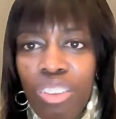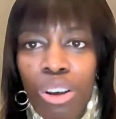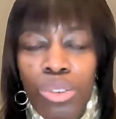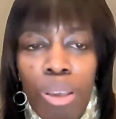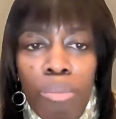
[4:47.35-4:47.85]
is
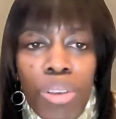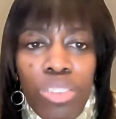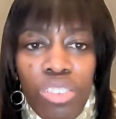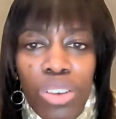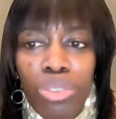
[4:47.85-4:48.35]
the
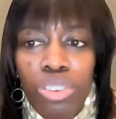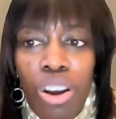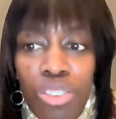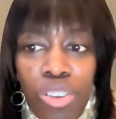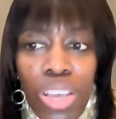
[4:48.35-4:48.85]
Ozempic drug,
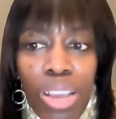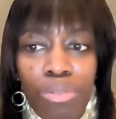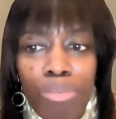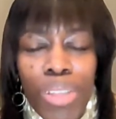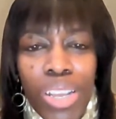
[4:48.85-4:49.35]
which also
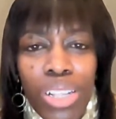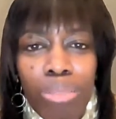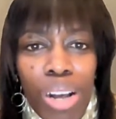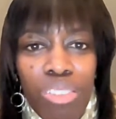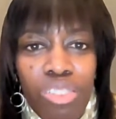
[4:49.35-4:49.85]
came from the
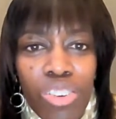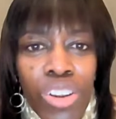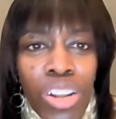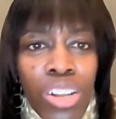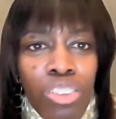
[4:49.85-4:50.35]
Gila
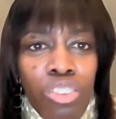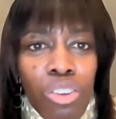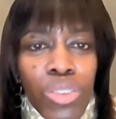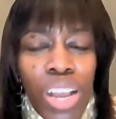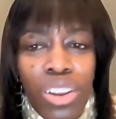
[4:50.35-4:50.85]
monster.
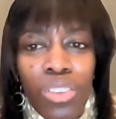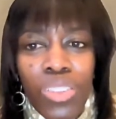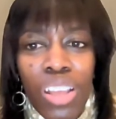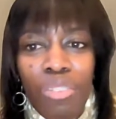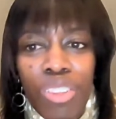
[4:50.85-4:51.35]
So not
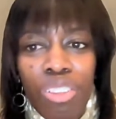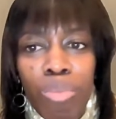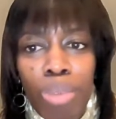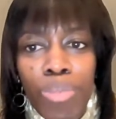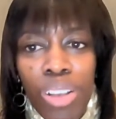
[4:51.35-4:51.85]
only have
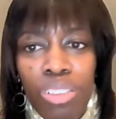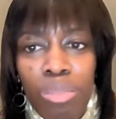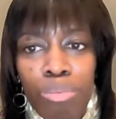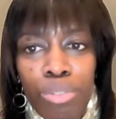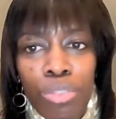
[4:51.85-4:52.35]
these
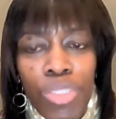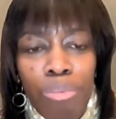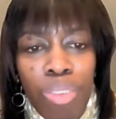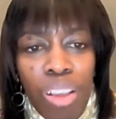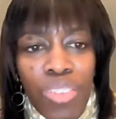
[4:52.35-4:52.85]
peptides
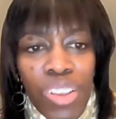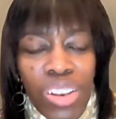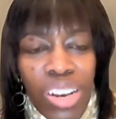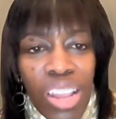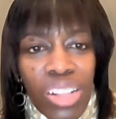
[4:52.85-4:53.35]
proven
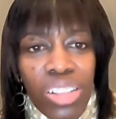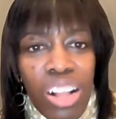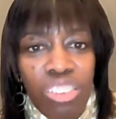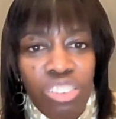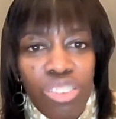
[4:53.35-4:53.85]
themselves in an
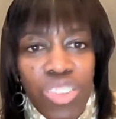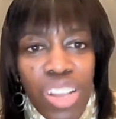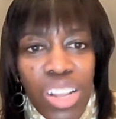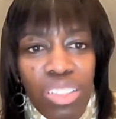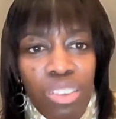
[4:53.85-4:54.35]
ecological
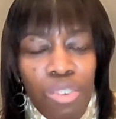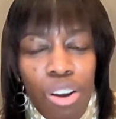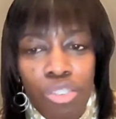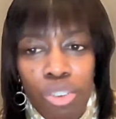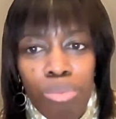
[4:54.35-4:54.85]
setting,
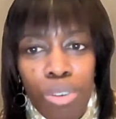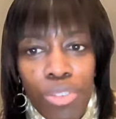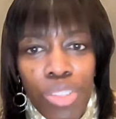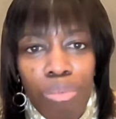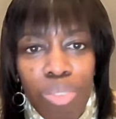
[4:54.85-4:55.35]
they've also
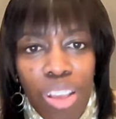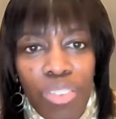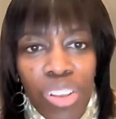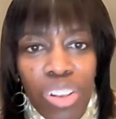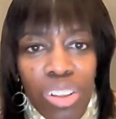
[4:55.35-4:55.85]
proven
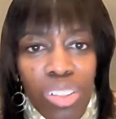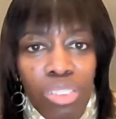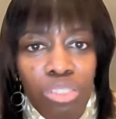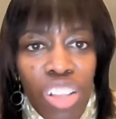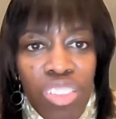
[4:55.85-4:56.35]
themselves in
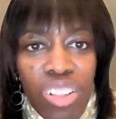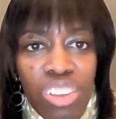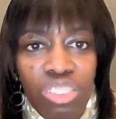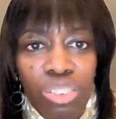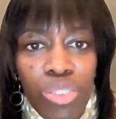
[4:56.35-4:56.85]
a
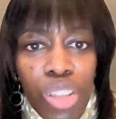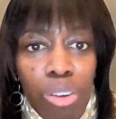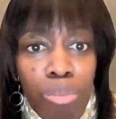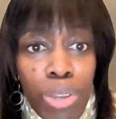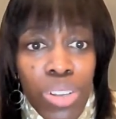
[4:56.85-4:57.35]
translational
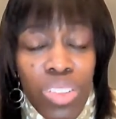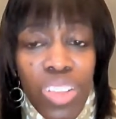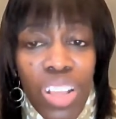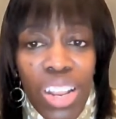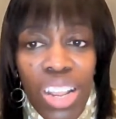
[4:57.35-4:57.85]

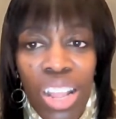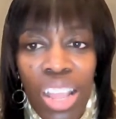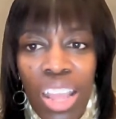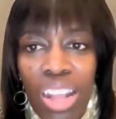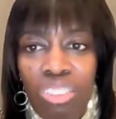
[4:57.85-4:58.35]
therapeutic
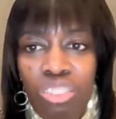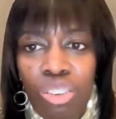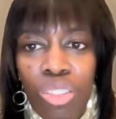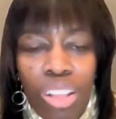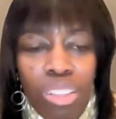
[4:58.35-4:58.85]
setting.
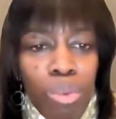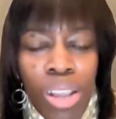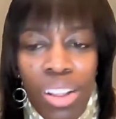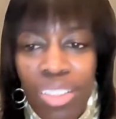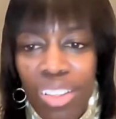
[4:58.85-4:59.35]
And so
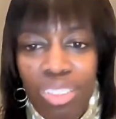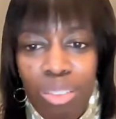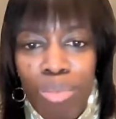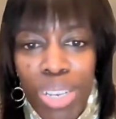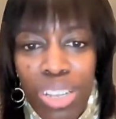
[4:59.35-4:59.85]
that's why I think